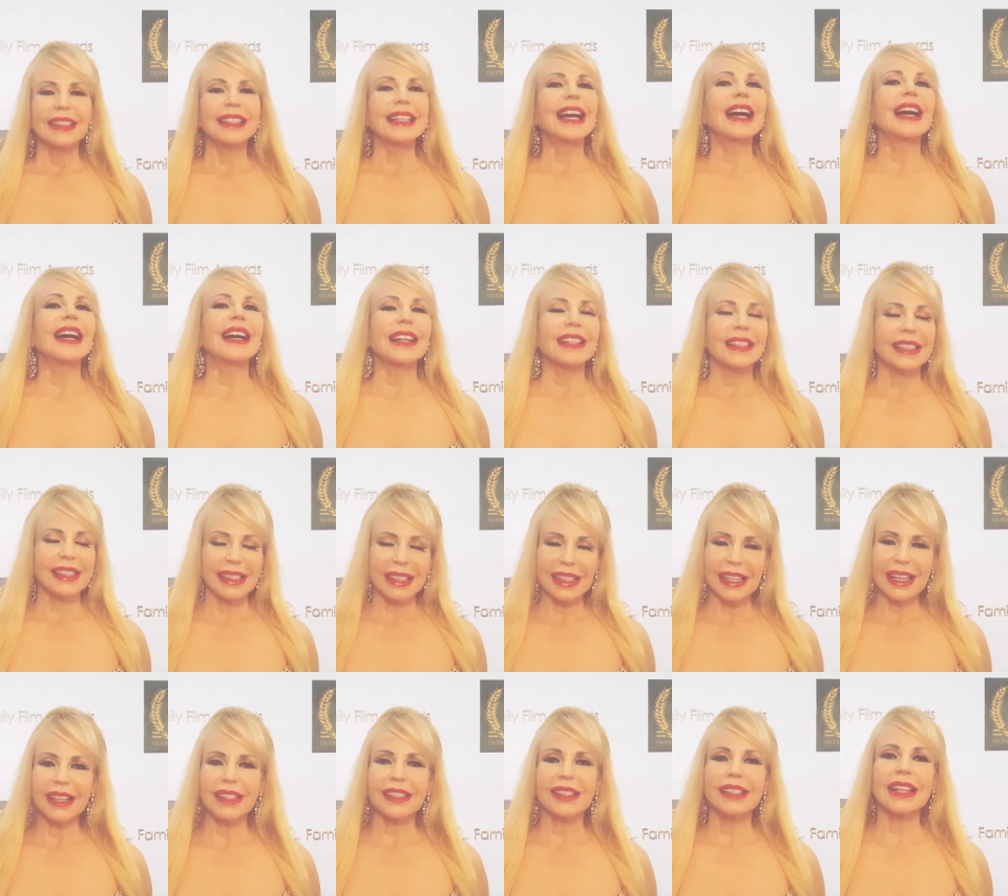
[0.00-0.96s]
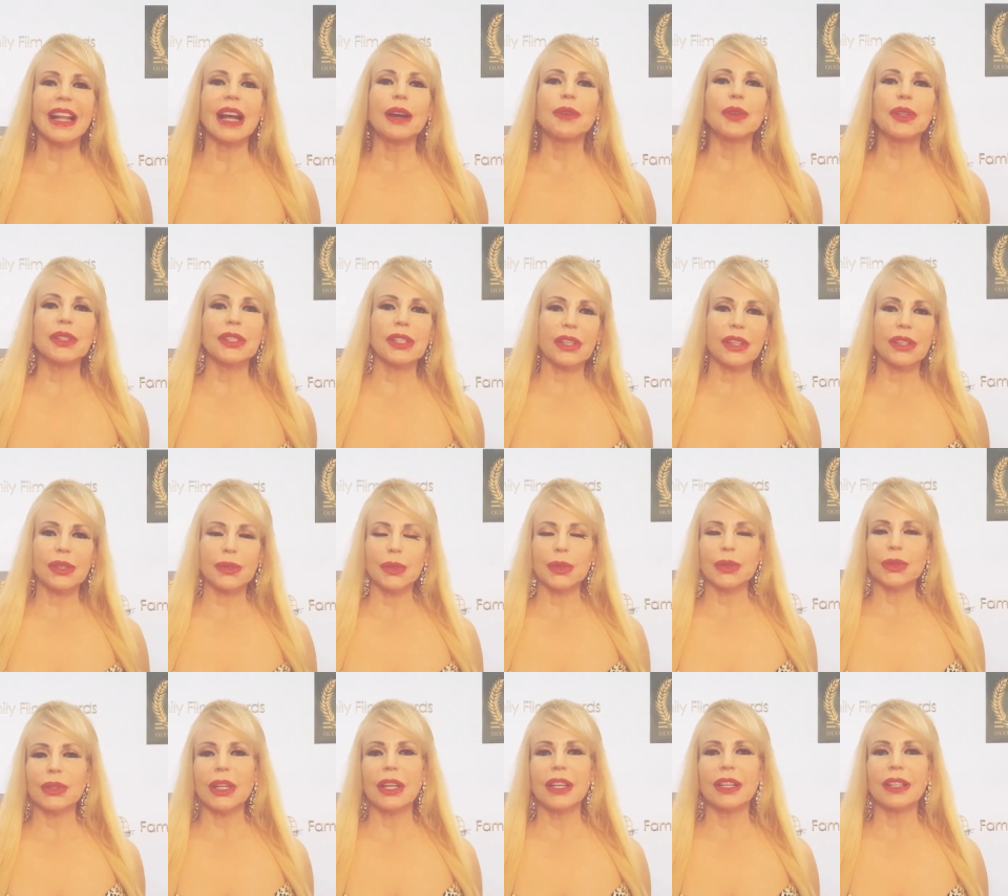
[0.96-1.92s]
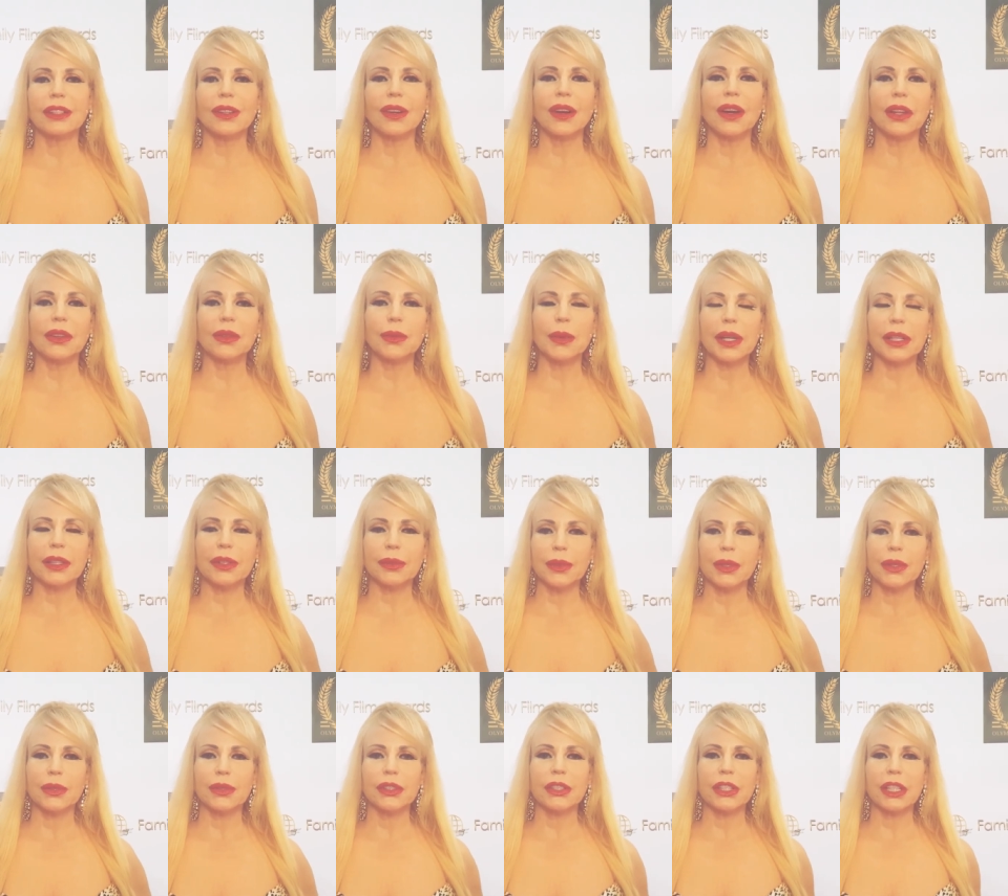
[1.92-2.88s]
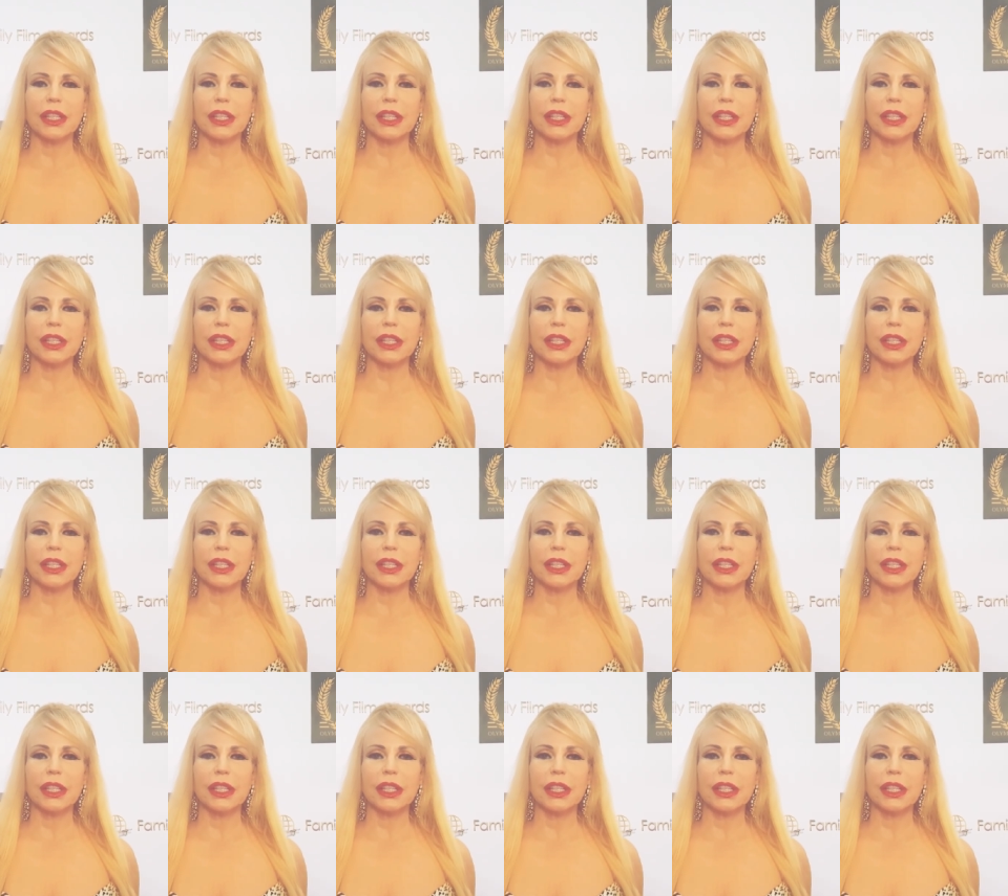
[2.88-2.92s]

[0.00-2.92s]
yes, that was a through line all the way through.